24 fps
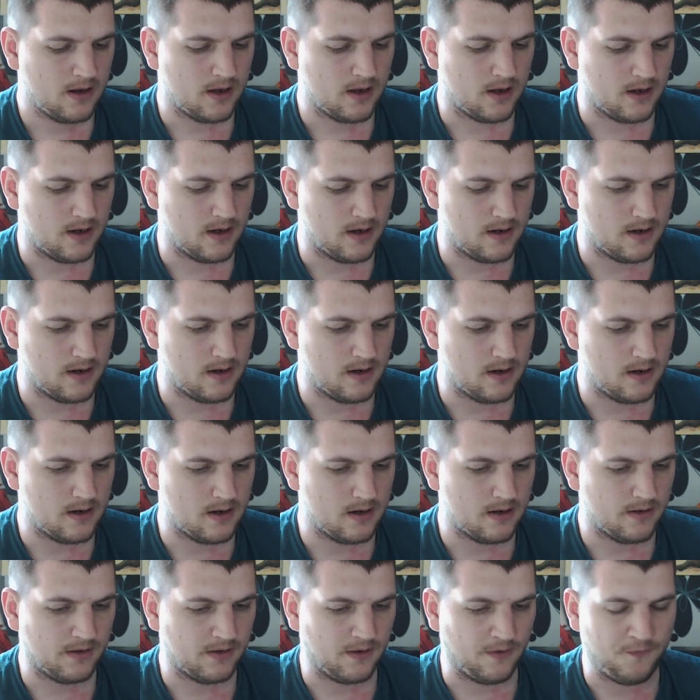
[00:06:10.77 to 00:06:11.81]

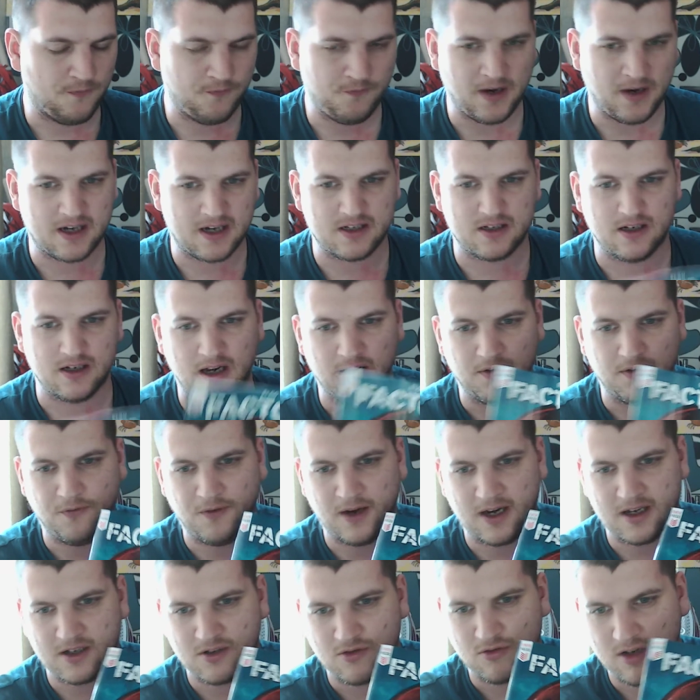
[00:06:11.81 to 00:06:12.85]
The
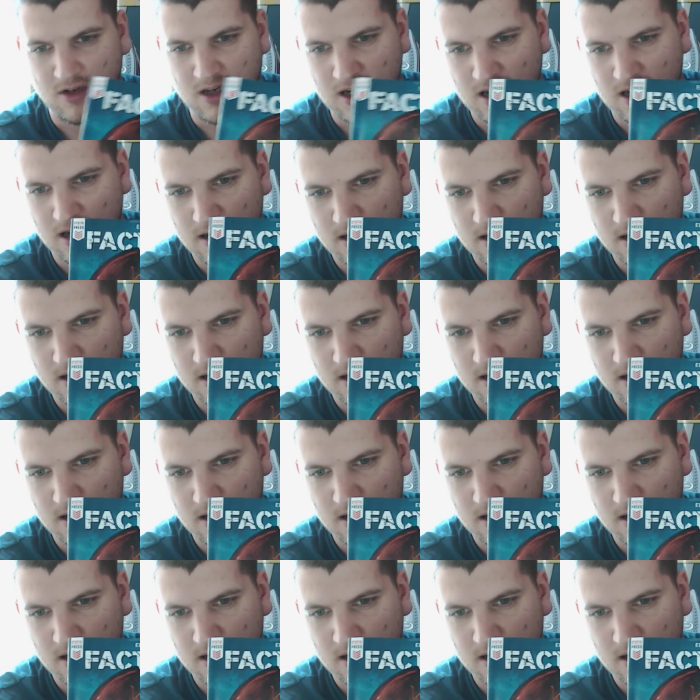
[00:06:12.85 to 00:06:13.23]
Factory.